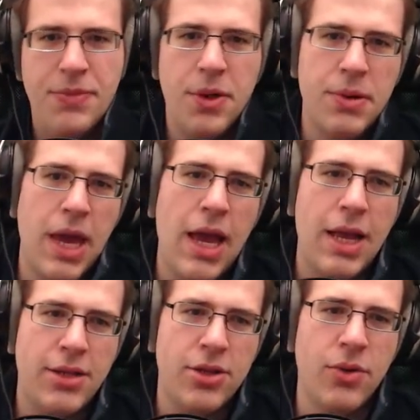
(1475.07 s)

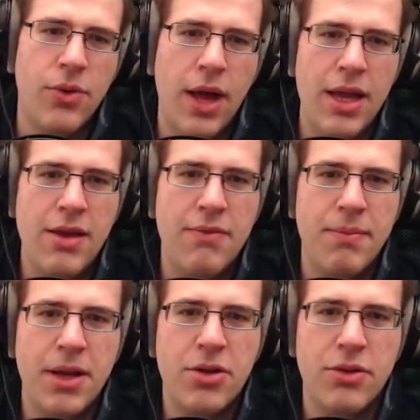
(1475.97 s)
Okay, so I even
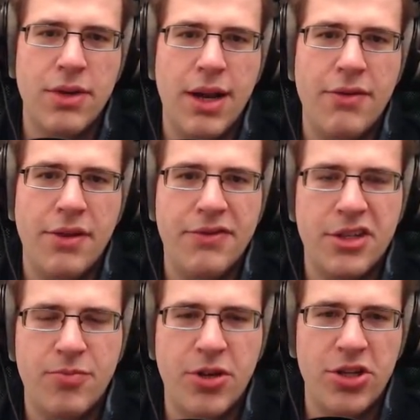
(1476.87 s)
my current level of
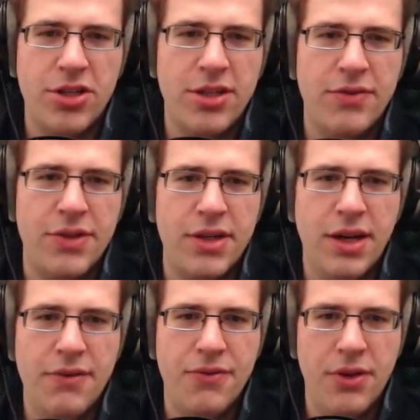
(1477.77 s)
expression is even
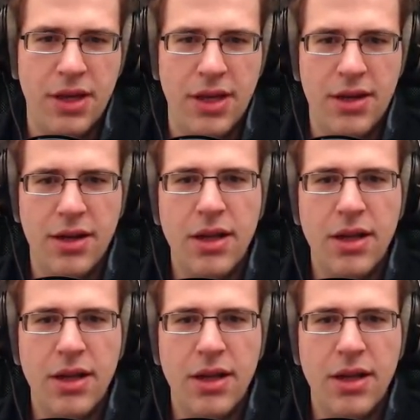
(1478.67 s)
enough for that.